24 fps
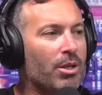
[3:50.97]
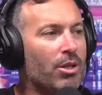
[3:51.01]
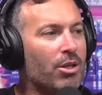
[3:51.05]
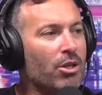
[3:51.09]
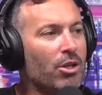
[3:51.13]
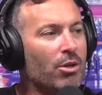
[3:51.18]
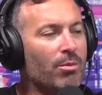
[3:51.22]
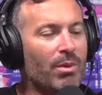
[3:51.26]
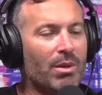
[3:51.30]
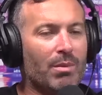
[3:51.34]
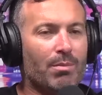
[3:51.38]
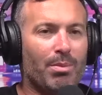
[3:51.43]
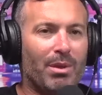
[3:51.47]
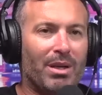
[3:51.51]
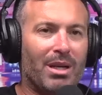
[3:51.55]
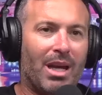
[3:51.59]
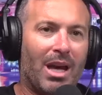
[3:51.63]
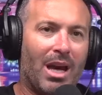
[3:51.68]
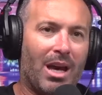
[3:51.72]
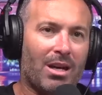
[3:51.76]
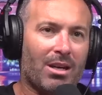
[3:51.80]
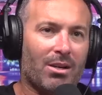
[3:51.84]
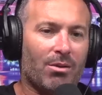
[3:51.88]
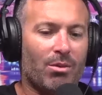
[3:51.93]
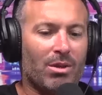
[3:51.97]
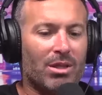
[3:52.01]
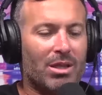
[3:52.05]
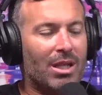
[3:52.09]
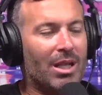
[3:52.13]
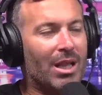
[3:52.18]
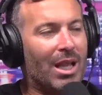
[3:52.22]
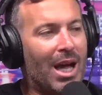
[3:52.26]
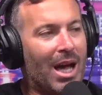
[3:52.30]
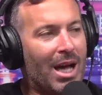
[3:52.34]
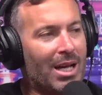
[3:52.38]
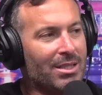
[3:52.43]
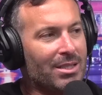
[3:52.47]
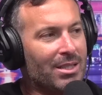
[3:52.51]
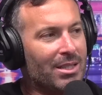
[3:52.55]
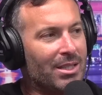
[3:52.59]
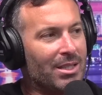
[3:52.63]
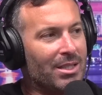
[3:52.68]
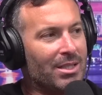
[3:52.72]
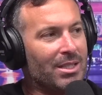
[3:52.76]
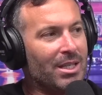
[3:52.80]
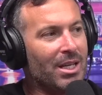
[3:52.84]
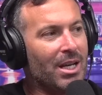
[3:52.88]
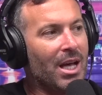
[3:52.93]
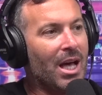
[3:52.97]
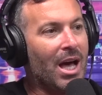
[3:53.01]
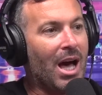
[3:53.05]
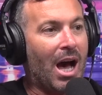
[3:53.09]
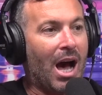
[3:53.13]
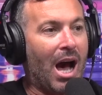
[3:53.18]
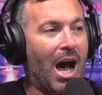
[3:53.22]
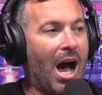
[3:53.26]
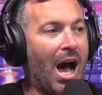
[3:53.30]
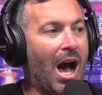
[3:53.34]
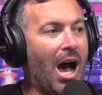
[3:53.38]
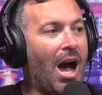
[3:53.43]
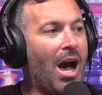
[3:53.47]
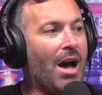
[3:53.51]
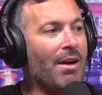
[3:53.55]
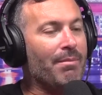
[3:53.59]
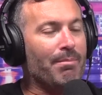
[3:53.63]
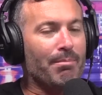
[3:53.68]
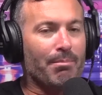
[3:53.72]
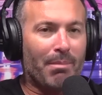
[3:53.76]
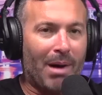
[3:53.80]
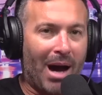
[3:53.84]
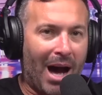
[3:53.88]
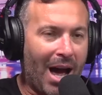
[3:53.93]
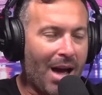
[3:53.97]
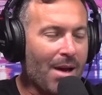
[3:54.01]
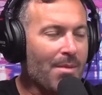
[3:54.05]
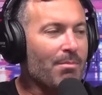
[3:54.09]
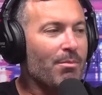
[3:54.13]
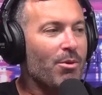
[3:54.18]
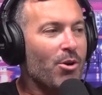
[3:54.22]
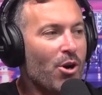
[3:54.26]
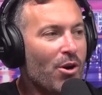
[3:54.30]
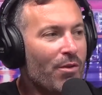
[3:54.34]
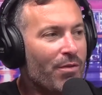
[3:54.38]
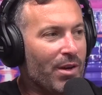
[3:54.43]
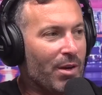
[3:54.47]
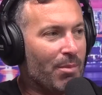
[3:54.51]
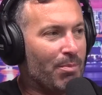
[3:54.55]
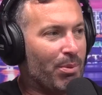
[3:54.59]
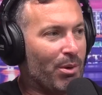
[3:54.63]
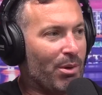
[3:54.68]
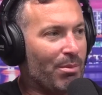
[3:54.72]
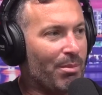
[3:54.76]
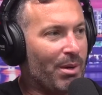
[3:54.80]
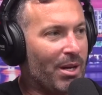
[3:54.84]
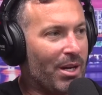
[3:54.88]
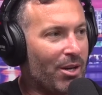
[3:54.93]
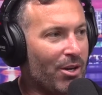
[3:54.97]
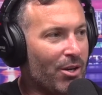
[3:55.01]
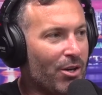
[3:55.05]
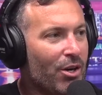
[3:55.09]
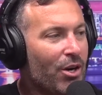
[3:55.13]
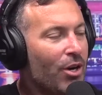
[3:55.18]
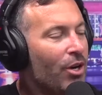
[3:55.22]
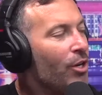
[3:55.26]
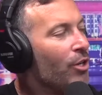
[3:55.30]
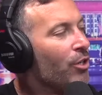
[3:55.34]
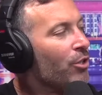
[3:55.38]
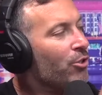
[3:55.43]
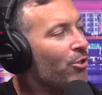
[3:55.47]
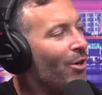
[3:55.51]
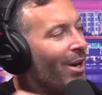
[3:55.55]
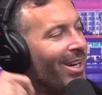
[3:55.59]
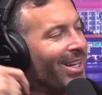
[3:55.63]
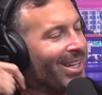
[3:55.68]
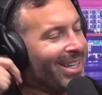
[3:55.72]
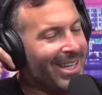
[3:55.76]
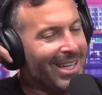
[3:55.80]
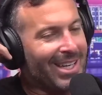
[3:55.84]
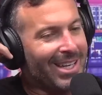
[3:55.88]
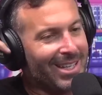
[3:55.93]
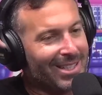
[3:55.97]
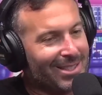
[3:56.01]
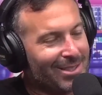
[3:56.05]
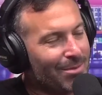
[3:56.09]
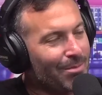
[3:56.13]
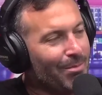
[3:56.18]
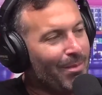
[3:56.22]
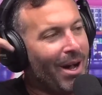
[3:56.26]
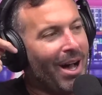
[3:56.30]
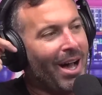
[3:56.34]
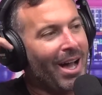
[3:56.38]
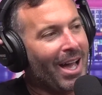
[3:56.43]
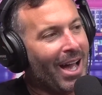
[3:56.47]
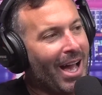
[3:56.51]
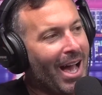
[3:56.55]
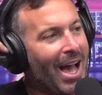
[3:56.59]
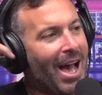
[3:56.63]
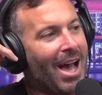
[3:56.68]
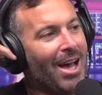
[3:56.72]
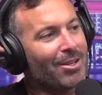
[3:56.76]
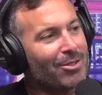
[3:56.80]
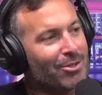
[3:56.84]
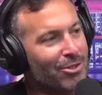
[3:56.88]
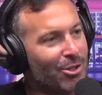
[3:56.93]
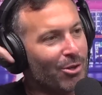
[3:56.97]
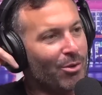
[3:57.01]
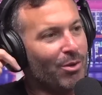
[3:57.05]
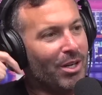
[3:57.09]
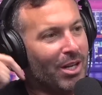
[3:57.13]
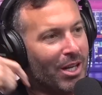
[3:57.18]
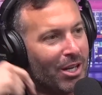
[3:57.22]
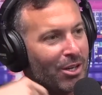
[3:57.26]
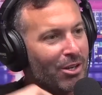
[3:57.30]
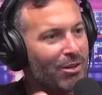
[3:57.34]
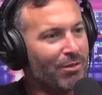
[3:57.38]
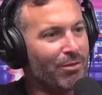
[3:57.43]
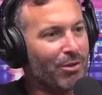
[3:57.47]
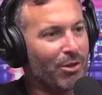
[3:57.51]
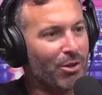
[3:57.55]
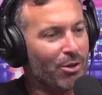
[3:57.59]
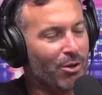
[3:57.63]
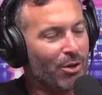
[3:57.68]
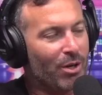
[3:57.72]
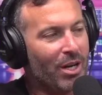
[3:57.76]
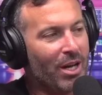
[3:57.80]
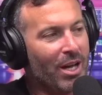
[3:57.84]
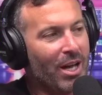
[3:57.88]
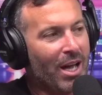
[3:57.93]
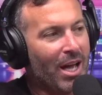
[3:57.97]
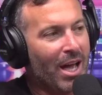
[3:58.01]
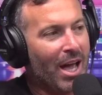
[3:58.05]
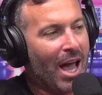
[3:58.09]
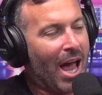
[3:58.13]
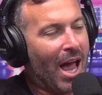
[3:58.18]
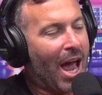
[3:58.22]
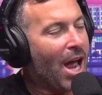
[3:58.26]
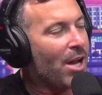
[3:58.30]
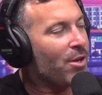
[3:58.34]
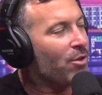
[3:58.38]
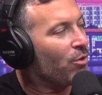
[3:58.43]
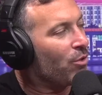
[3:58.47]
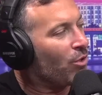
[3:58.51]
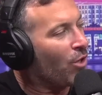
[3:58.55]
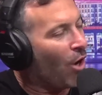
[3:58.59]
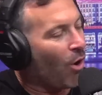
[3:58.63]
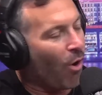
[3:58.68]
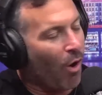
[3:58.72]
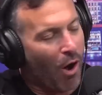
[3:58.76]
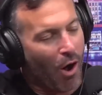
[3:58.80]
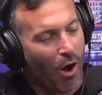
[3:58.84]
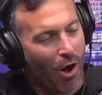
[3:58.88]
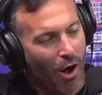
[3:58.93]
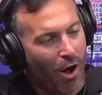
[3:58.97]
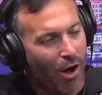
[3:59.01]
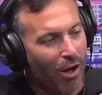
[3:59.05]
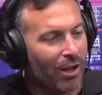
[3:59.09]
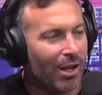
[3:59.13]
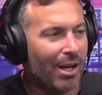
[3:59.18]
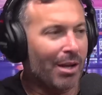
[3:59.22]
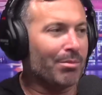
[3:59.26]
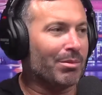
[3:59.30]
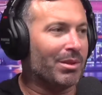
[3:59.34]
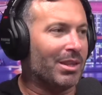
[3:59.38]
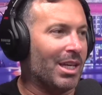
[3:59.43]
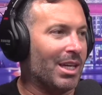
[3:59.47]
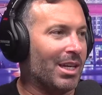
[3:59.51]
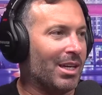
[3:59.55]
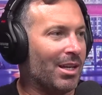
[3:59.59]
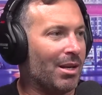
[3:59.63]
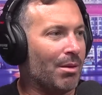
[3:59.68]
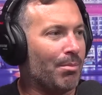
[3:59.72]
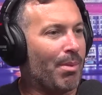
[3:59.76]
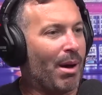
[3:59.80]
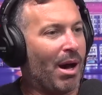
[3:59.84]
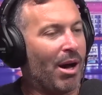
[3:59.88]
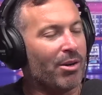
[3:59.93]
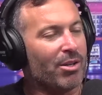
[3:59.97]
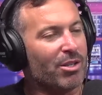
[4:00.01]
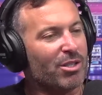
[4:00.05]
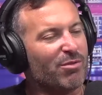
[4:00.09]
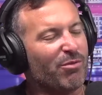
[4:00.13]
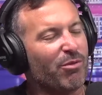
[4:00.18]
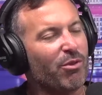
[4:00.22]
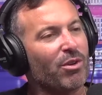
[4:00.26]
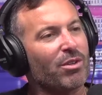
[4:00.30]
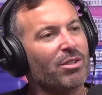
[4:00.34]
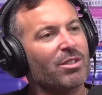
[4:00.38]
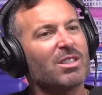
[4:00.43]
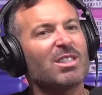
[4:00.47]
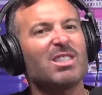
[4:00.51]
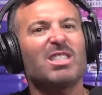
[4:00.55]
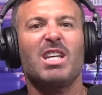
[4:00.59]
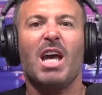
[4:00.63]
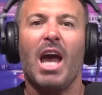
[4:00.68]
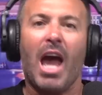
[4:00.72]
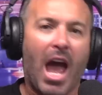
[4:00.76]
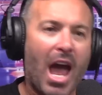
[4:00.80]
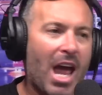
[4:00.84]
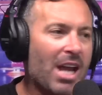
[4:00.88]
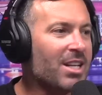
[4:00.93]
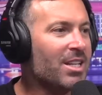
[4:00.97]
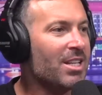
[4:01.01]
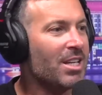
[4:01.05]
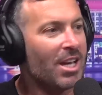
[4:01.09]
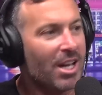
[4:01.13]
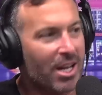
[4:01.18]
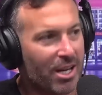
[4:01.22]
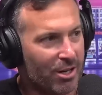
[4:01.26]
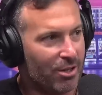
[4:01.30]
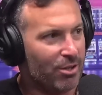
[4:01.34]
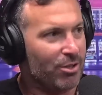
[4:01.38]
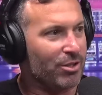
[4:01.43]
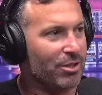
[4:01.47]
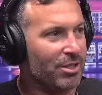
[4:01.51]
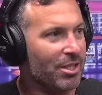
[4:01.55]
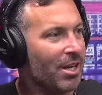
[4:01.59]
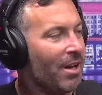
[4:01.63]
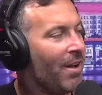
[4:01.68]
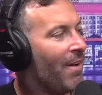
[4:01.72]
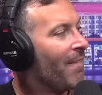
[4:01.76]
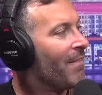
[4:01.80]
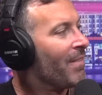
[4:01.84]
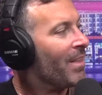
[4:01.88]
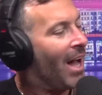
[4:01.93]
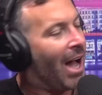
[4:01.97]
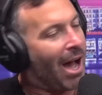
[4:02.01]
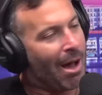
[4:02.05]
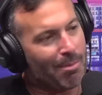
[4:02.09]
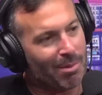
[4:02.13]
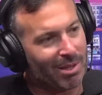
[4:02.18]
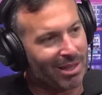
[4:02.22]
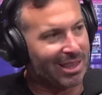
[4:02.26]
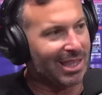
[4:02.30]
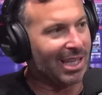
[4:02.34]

human banana with glasses. At my movie. At my movie yep. premiere, trying to kiss my ass during an interview. Mm -hmm. And you know, all I'm thinking about is for 10 years I've been